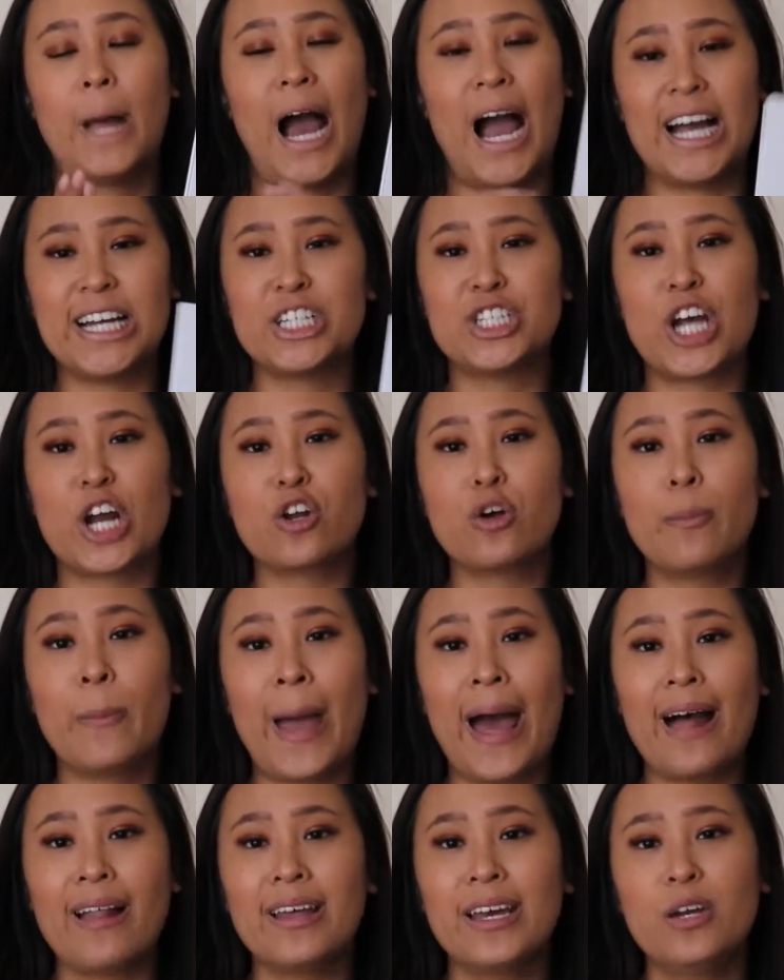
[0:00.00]
eyeshadow
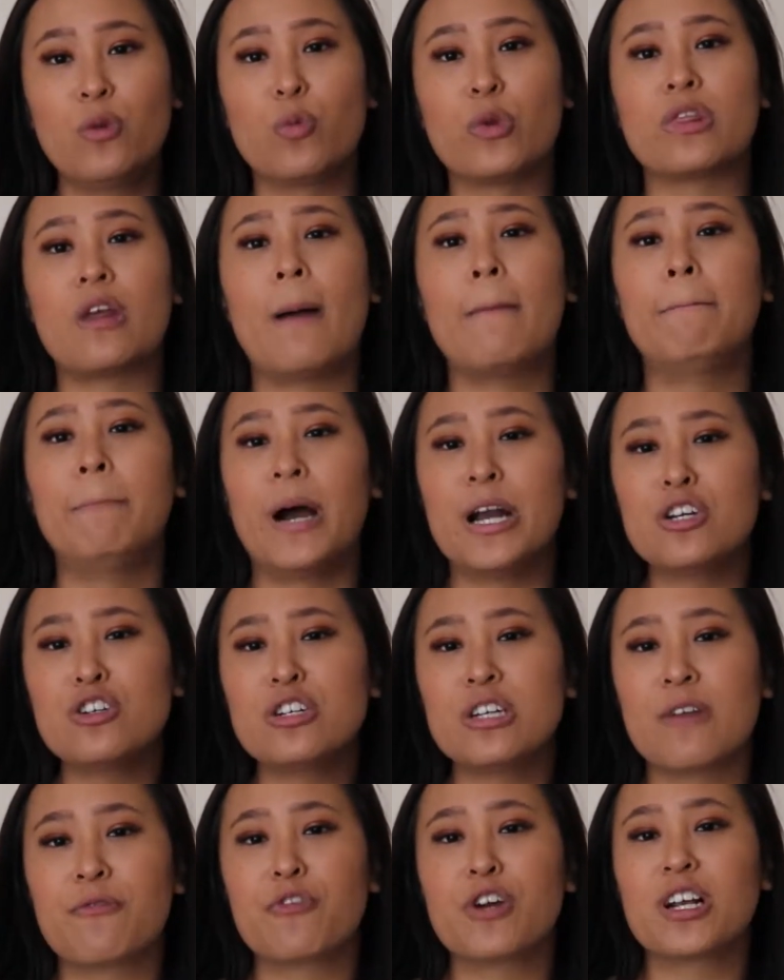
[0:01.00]
palette with a bunch
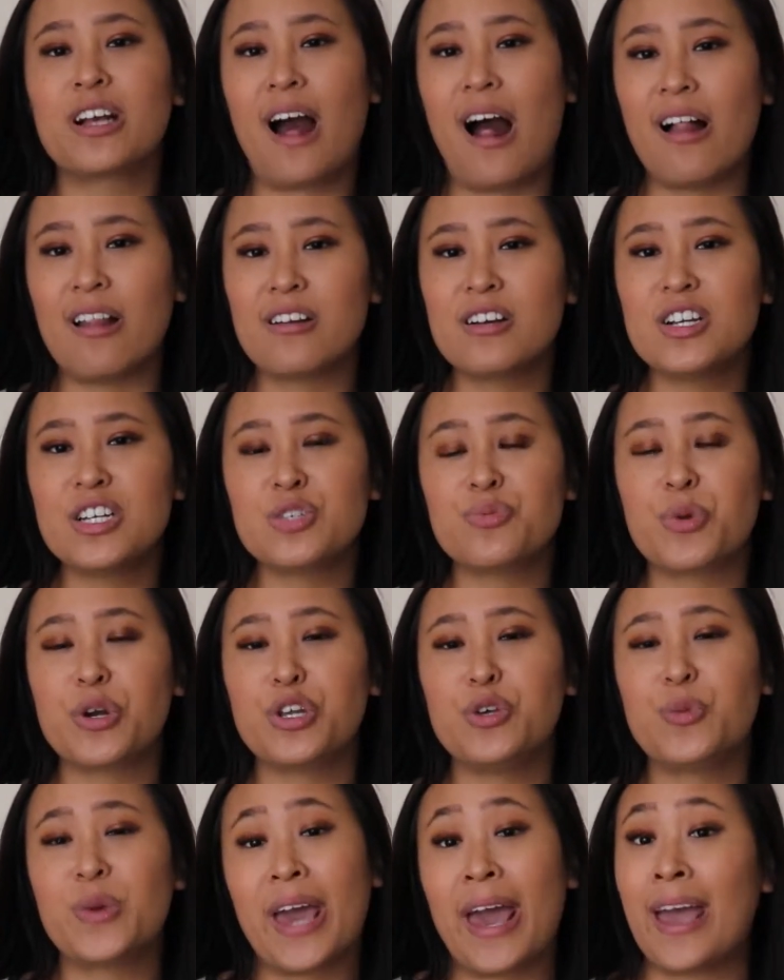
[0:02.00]
of different colors,
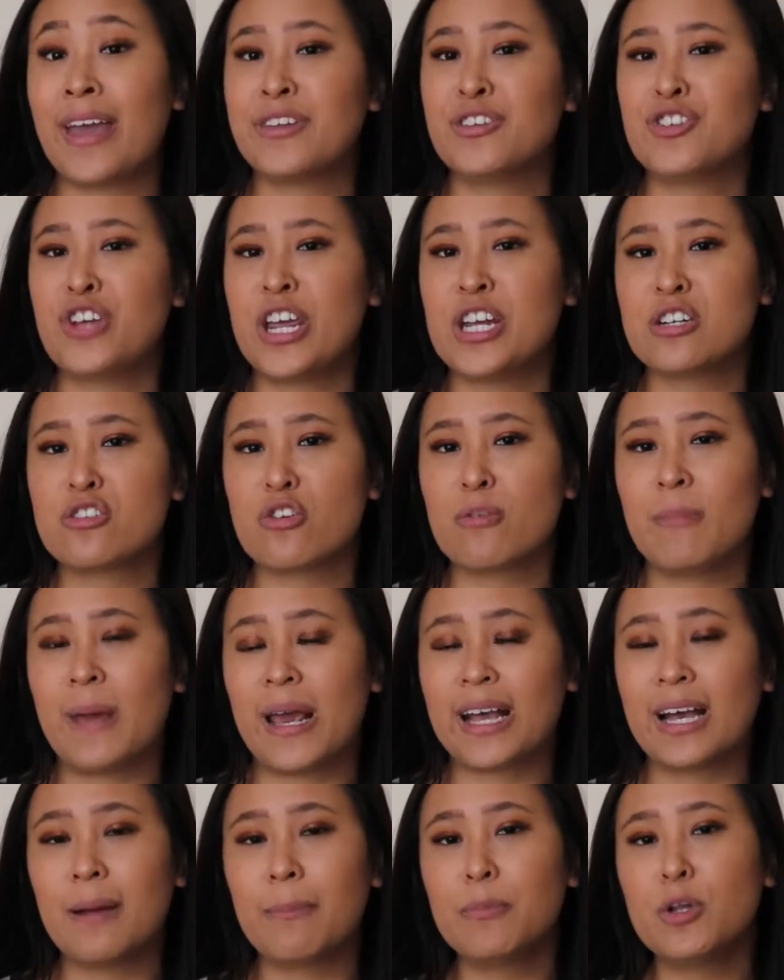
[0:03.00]
but you can change your
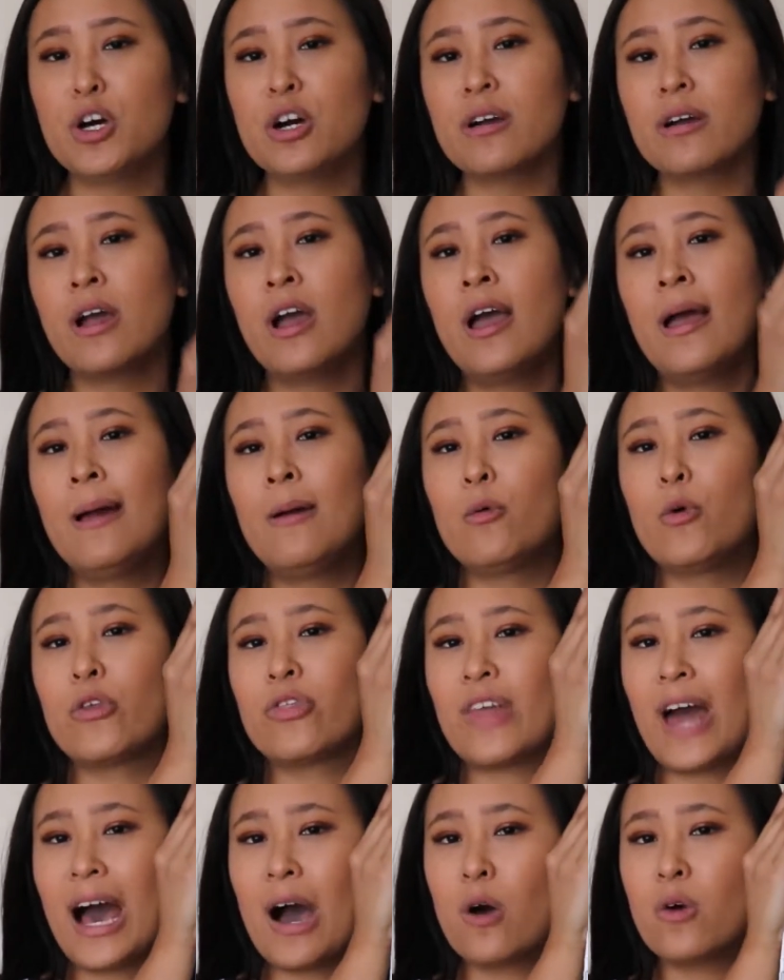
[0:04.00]
makeup look
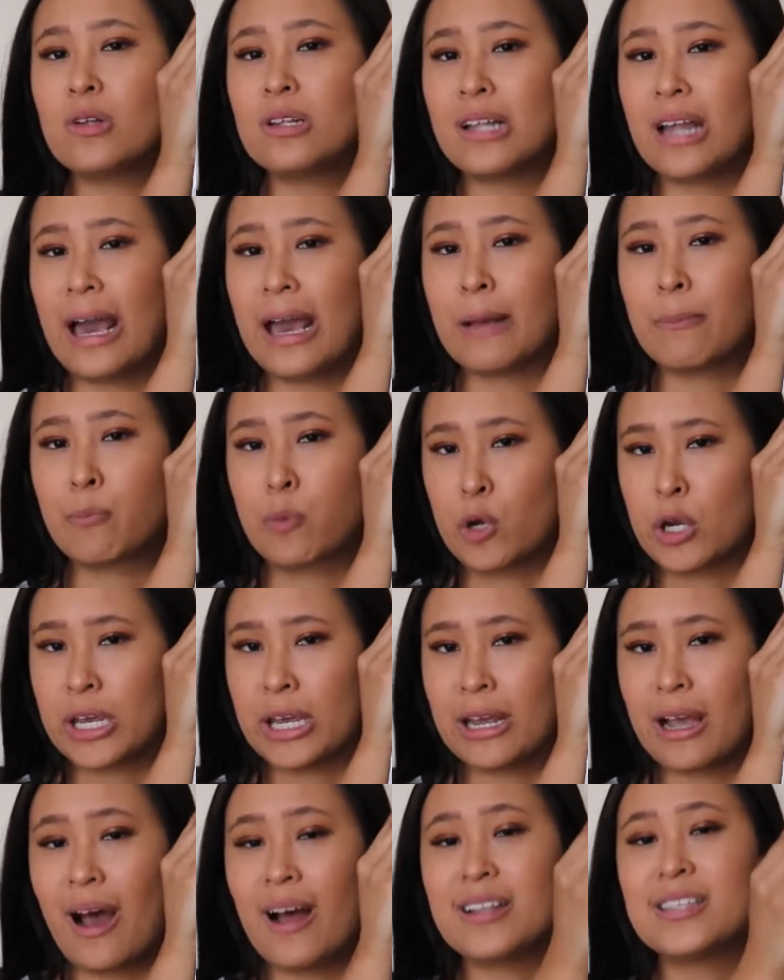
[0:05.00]
without like
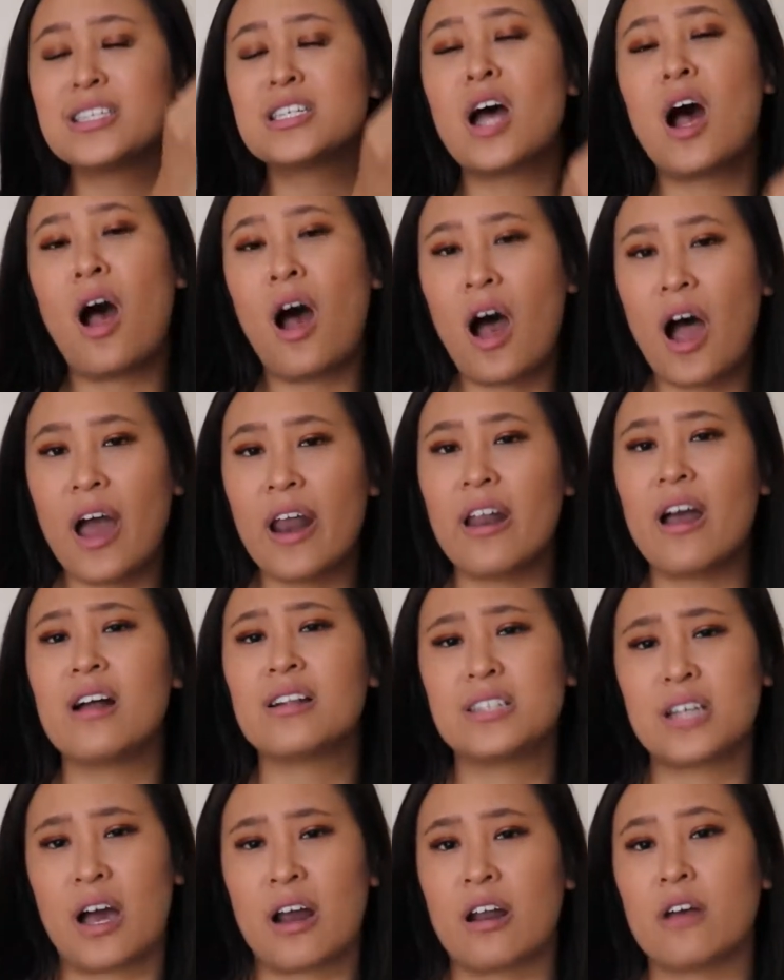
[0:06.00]
bringing a ton
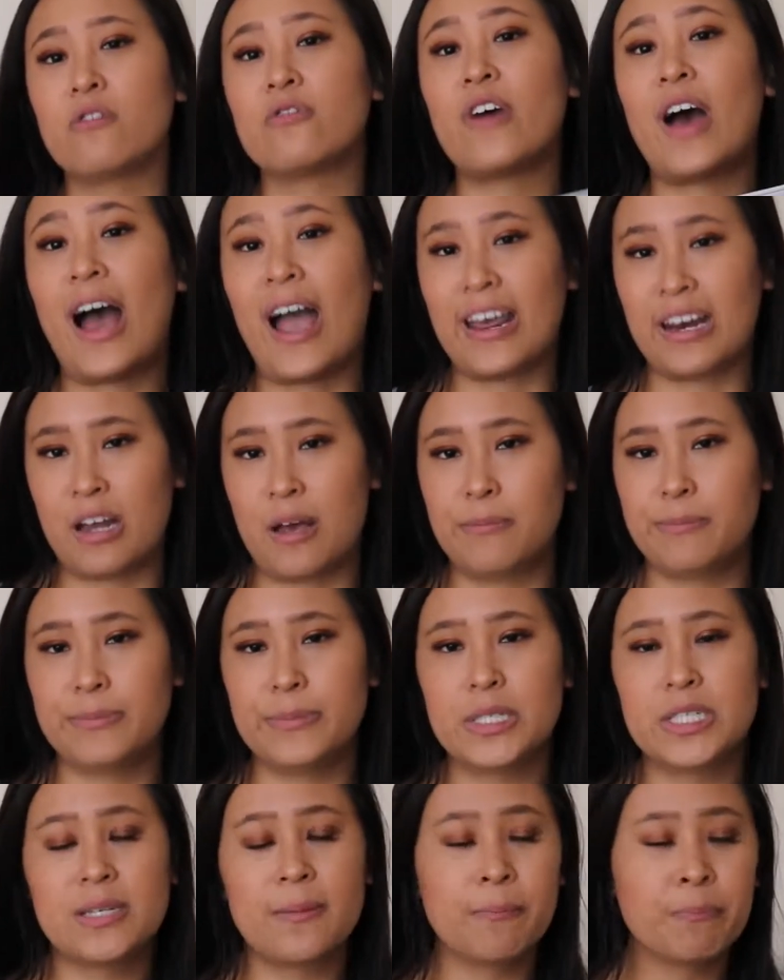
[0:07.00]
of
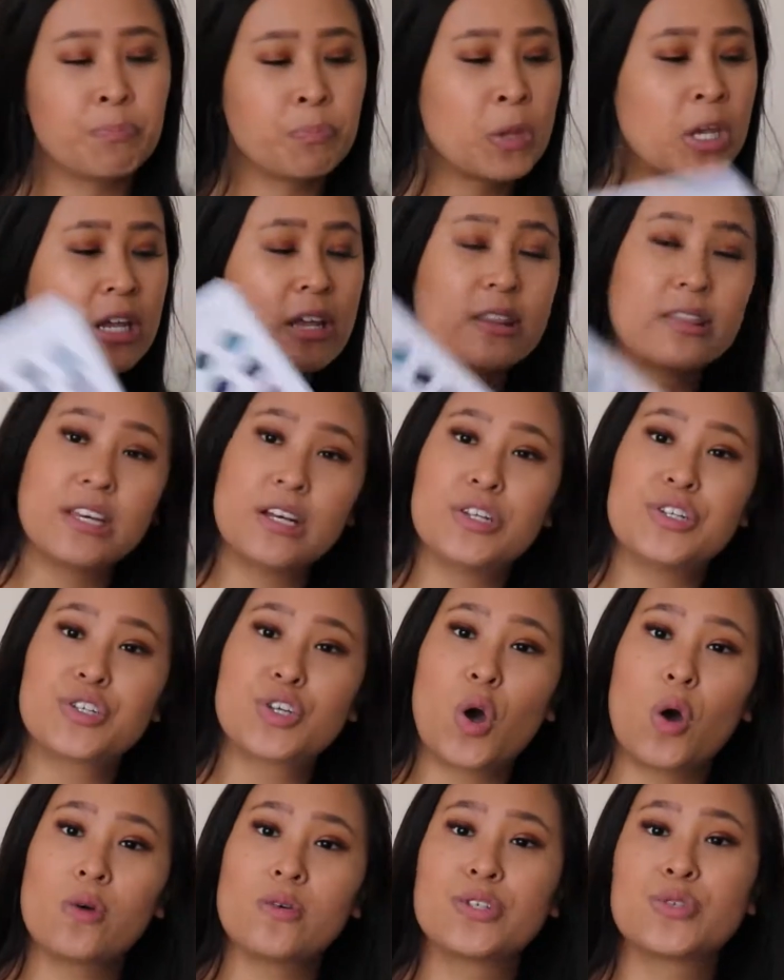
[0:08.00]
items. This
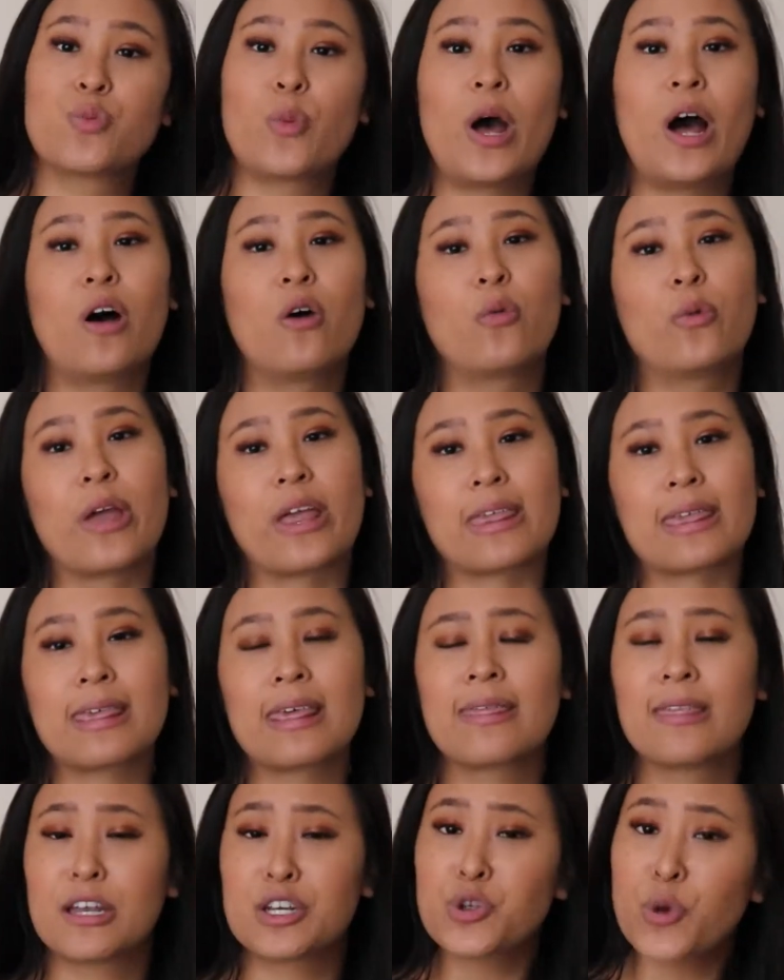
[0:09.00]
goes well
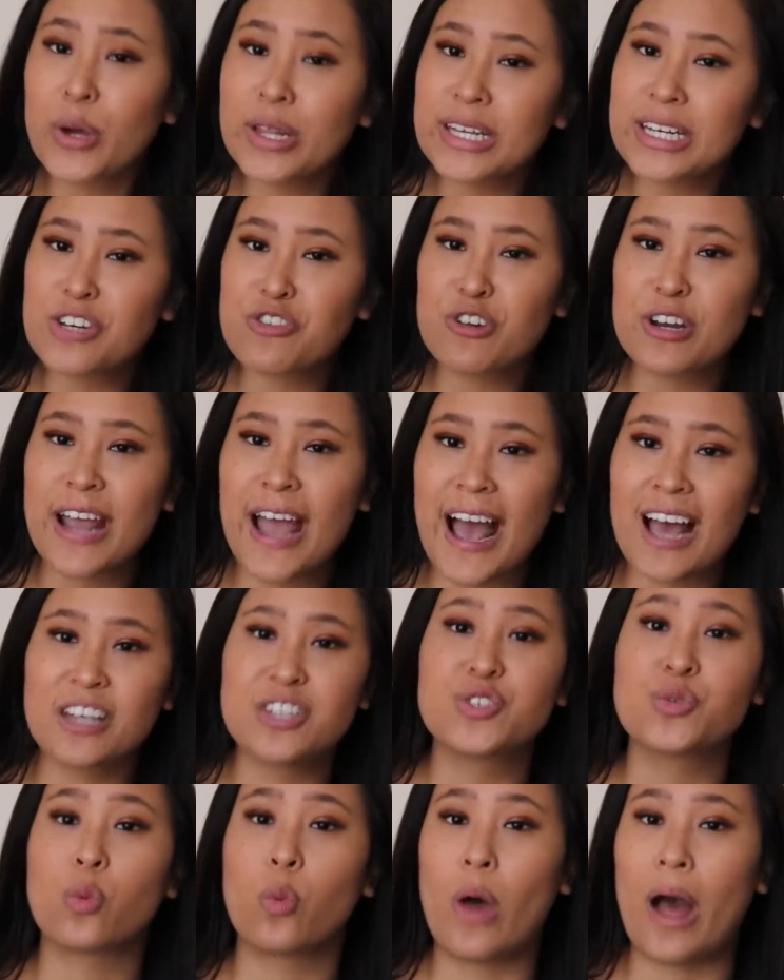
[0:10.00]
with the toiletry
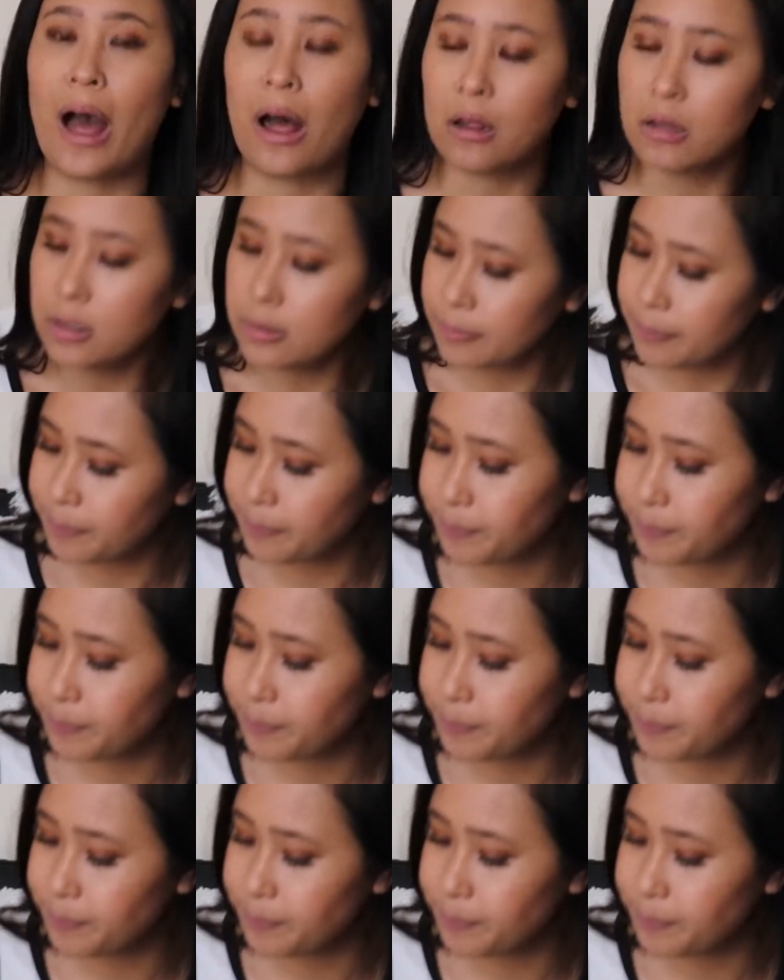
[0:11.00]
as well.